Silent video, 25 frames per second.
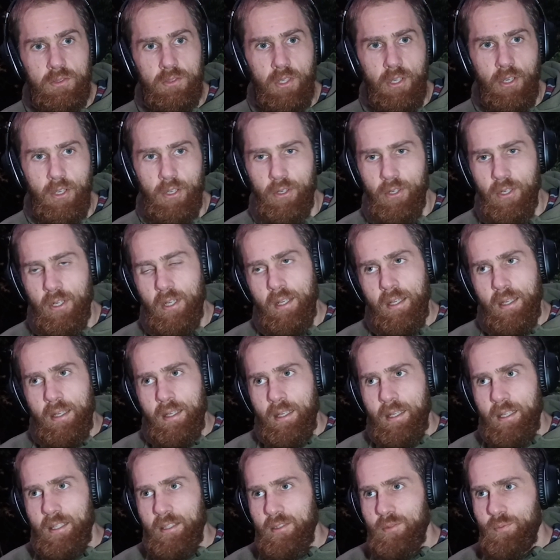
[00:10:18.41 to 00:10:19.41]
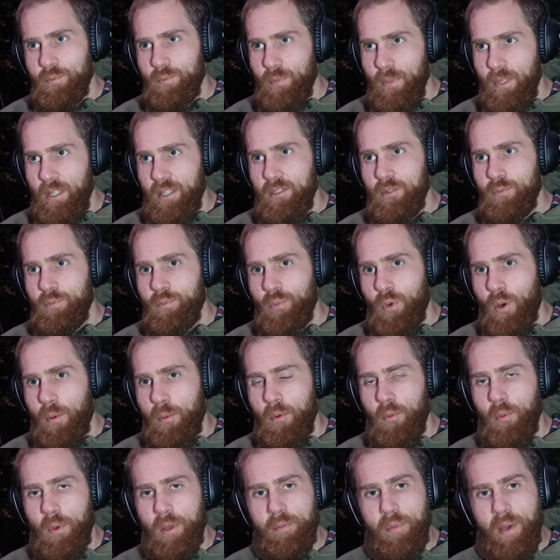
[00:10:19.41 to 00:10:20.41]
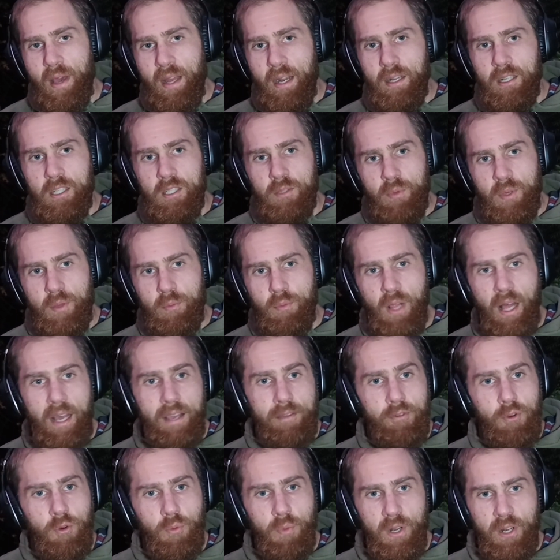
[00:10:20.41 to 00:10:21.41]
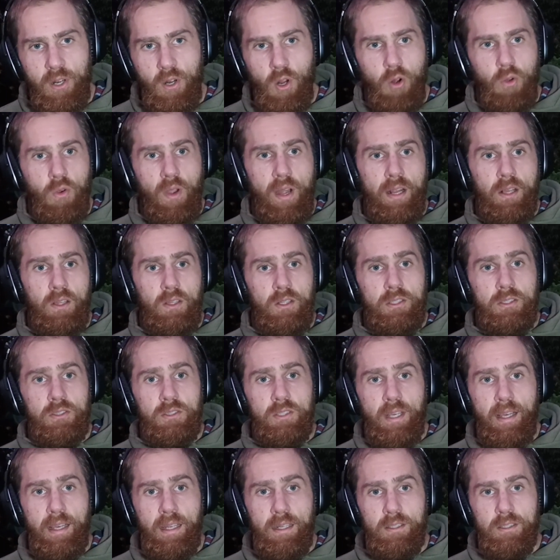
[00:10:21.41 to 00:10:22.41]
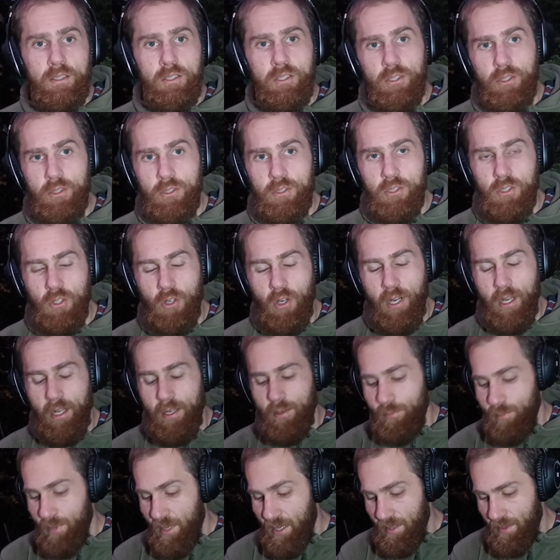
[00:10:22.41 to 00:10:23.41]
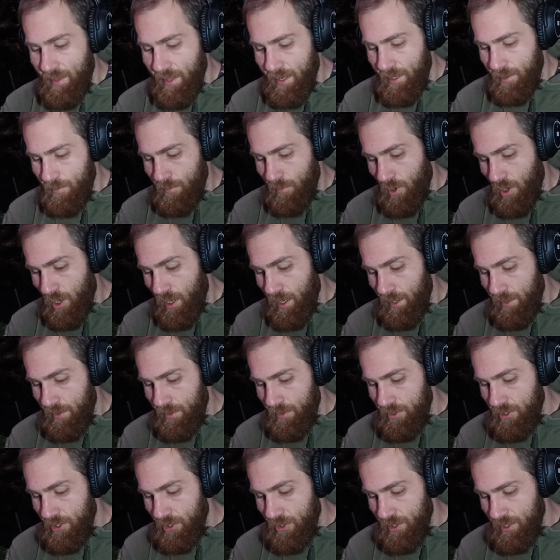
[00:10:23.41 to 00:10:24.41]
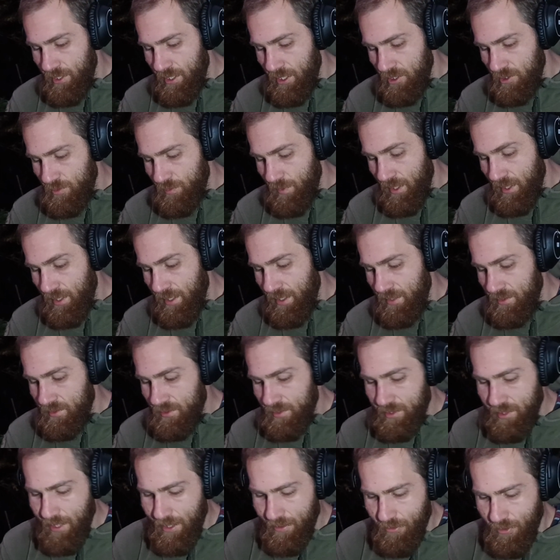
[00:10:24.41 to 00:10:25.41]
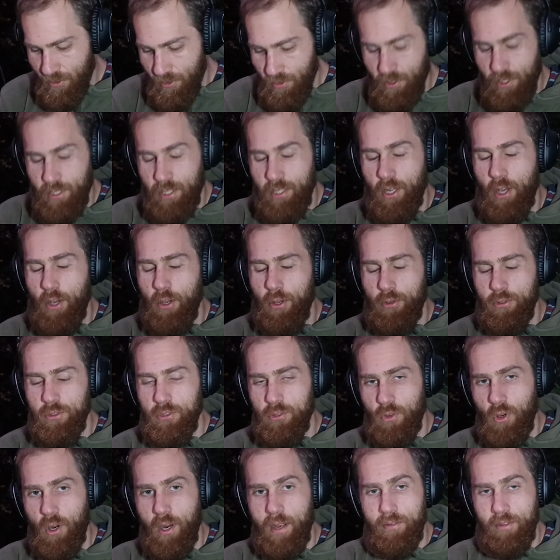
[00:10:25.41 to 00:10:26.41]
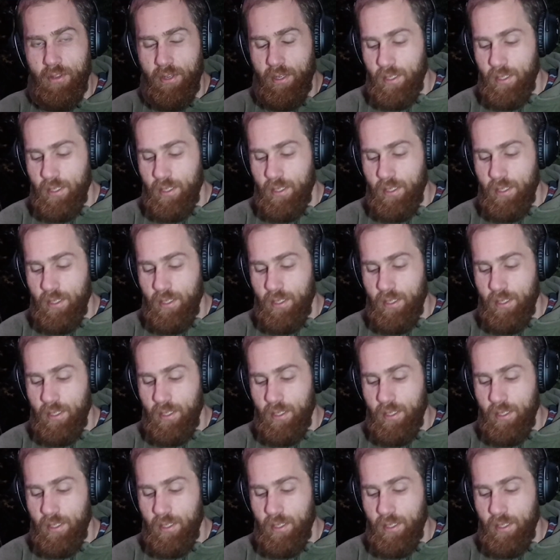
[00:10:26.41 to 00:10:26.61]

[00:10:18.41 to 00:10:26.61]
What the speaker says: So it's probably better to be playful but not reckless, and to try and bear that in mind during the experience, and definitely no driving